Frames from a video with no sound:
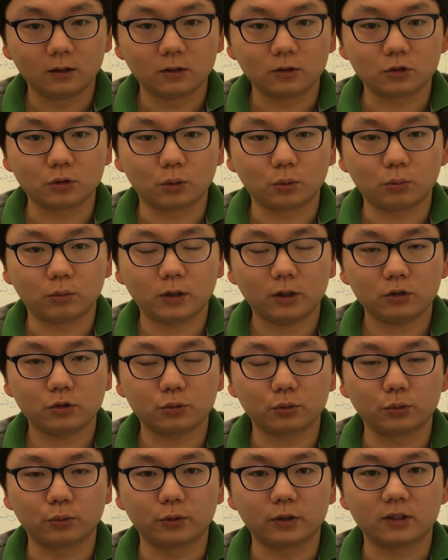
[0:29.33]
So why
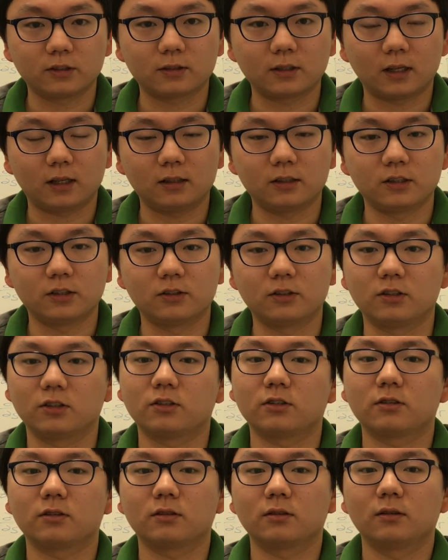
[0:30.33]
should we study
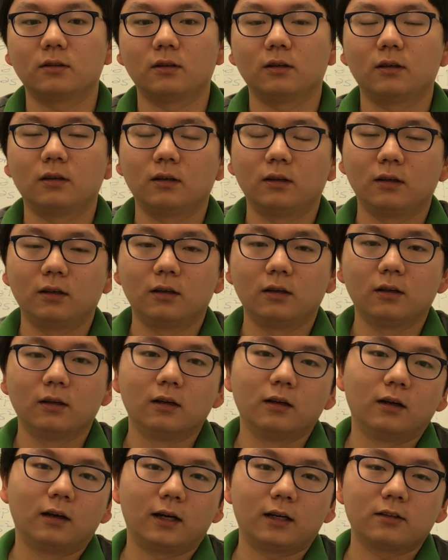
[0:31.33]
this?
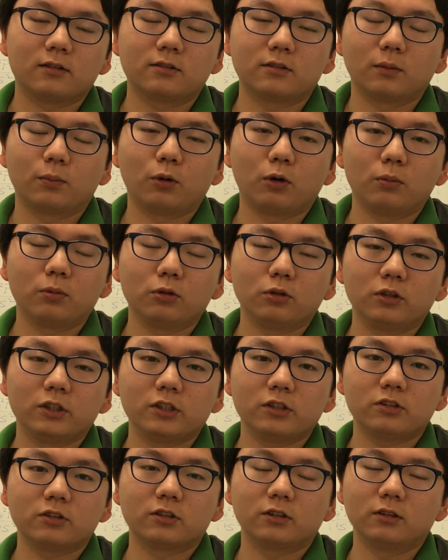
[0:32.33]
As the
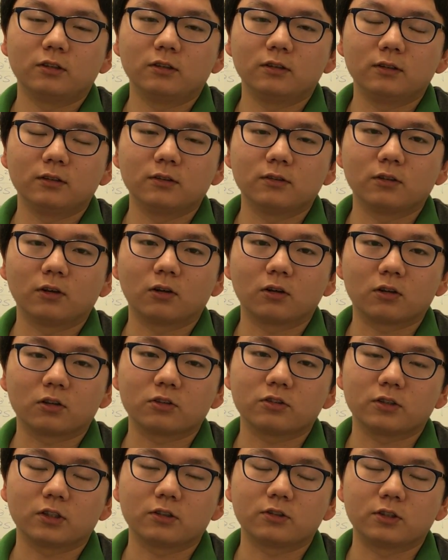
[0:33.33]
population in the
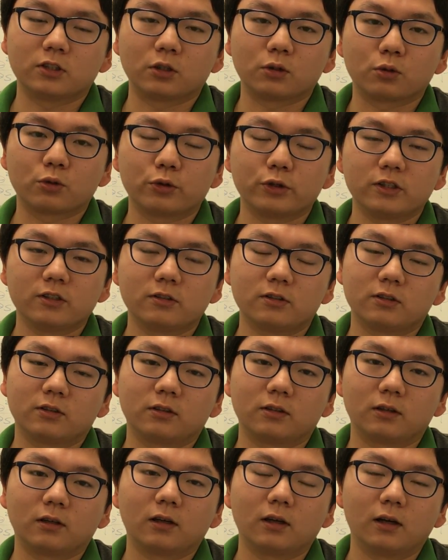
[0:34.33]
Earth is
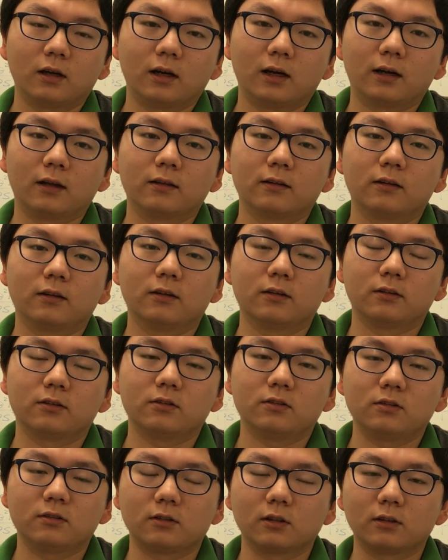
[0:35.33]
increasing and
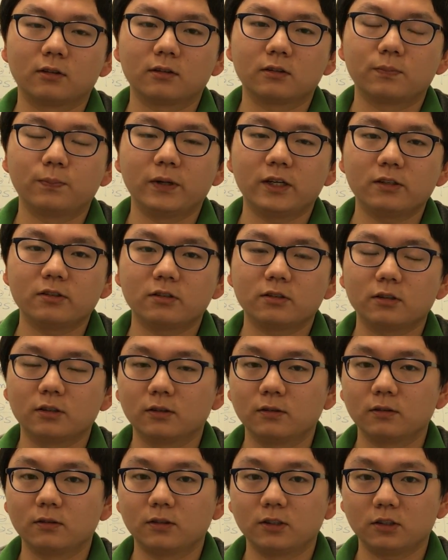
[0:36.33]
the space
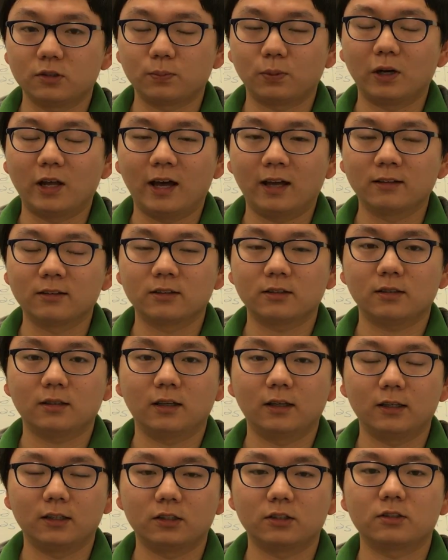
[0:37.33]
in this planet
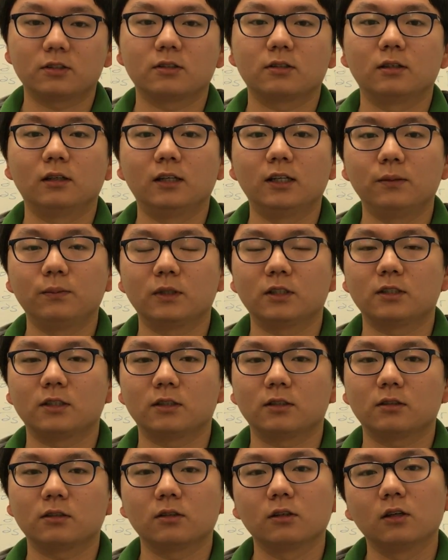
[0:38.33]
is limited,